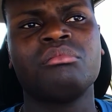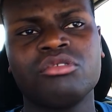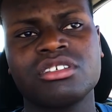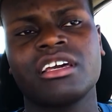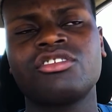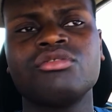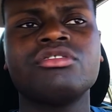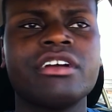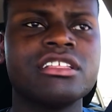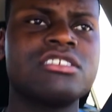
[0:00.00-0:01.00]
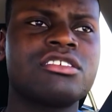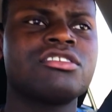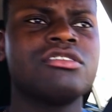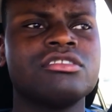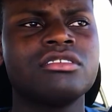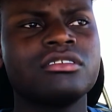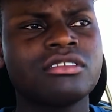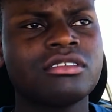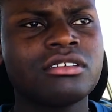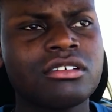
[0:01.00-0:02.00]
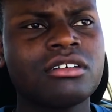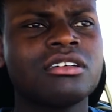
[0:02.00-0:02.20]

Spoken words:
almost like $2,000 too.